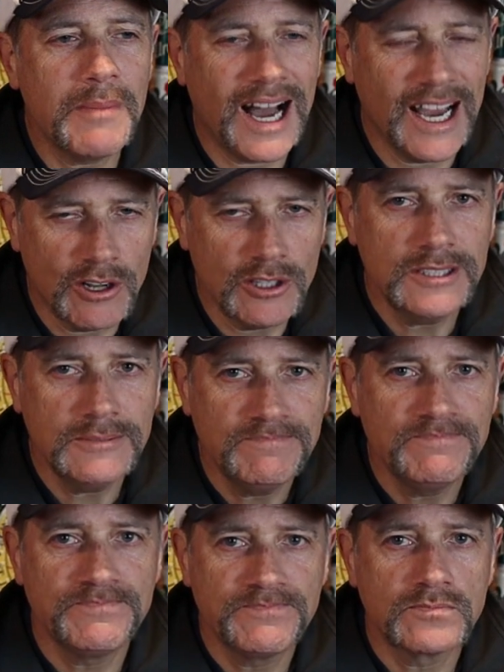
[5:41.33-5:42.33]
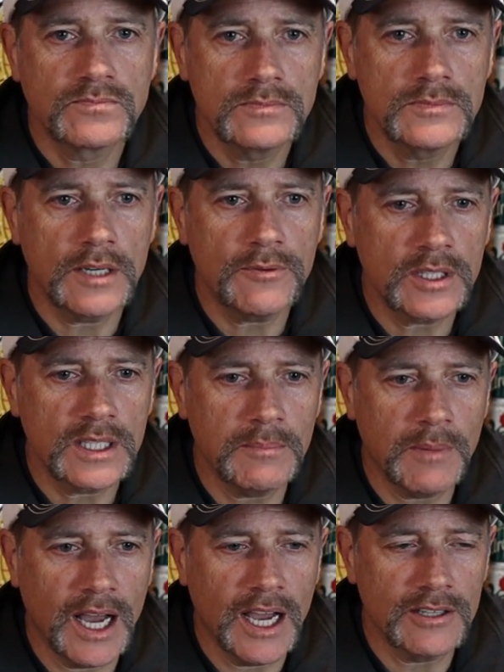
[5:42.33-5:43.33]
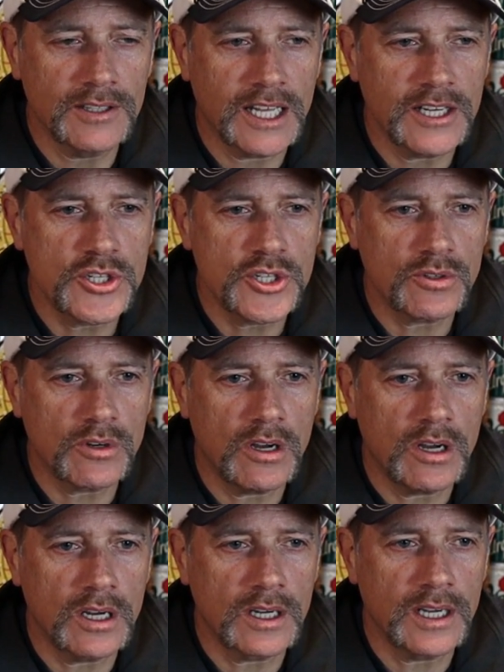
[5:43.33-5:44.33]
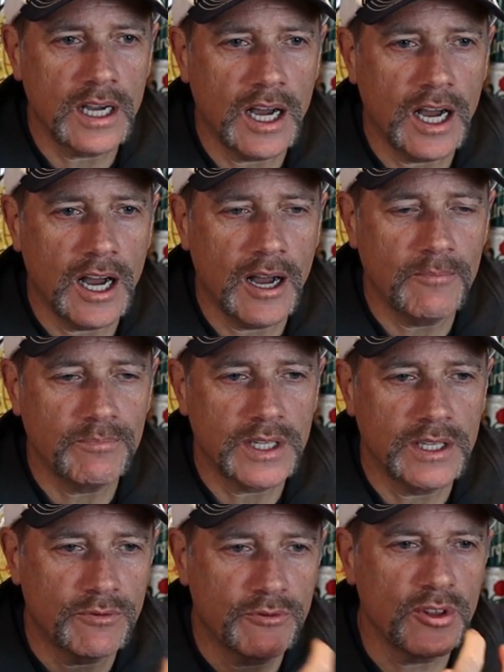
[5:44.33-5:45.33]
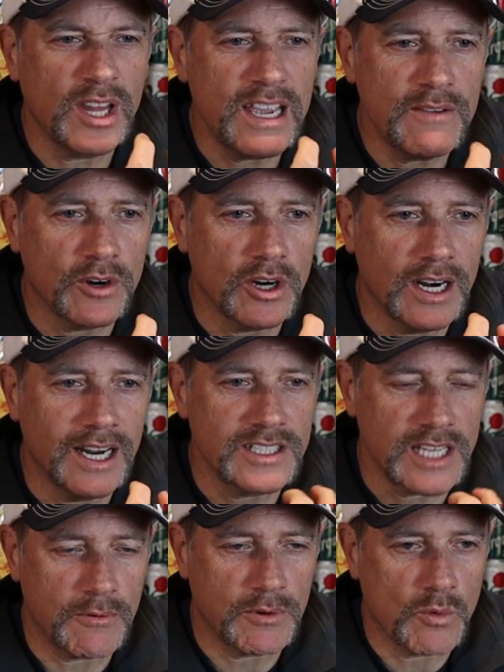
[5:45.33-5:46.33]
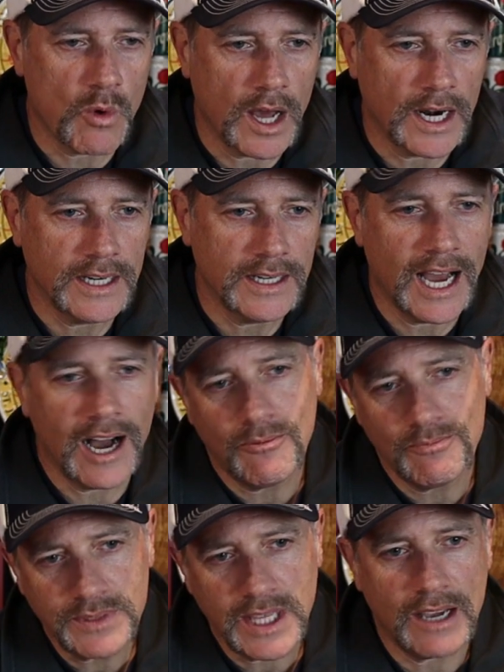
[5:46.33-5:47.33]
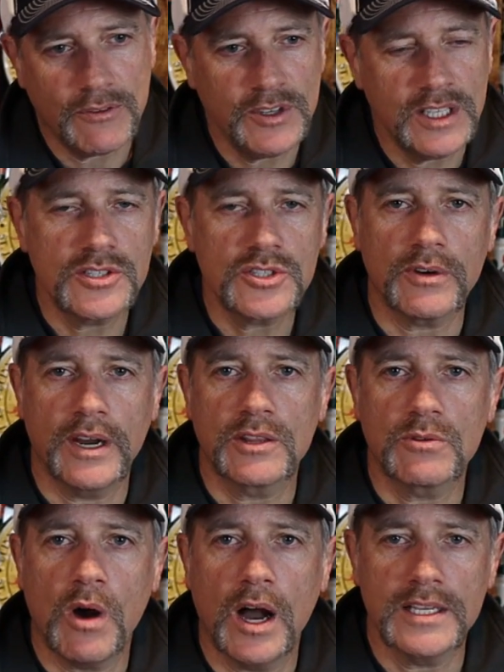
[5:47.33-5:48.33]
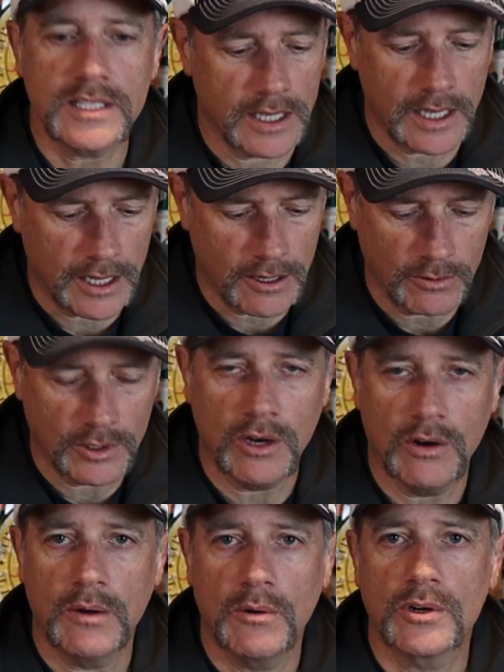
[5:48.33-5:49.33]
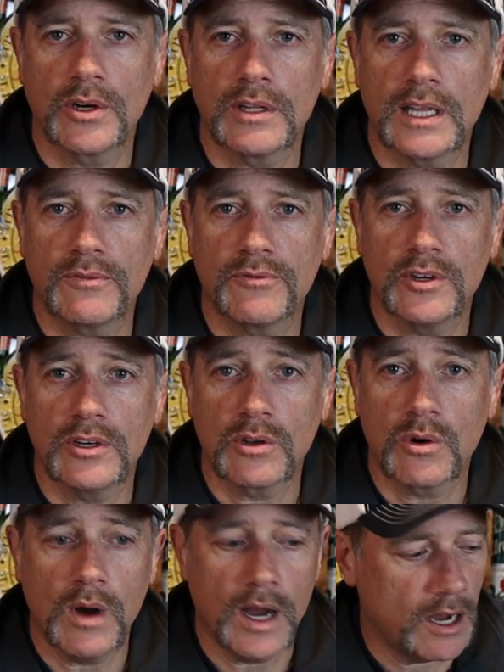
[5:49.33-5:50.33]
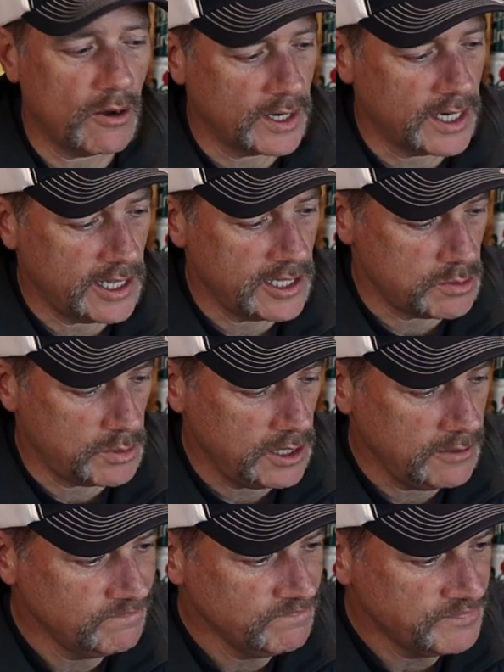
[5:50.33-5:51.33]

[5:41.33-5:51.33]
mild, not as strong in flavor as I would want it. Now, caffeine strength wise, I don't know. I won't know that for a little while when it hits me.